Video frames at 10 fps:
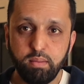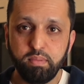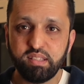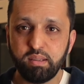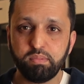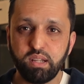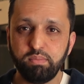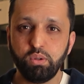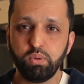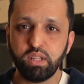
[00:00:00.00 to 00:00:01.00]
But sometimes
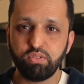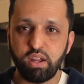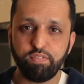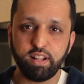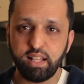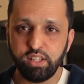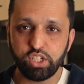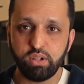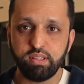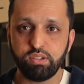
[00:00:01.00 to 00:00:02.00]
you want to graphically
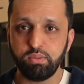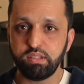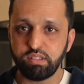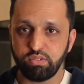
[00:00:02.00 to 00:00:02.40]
show it, so you want to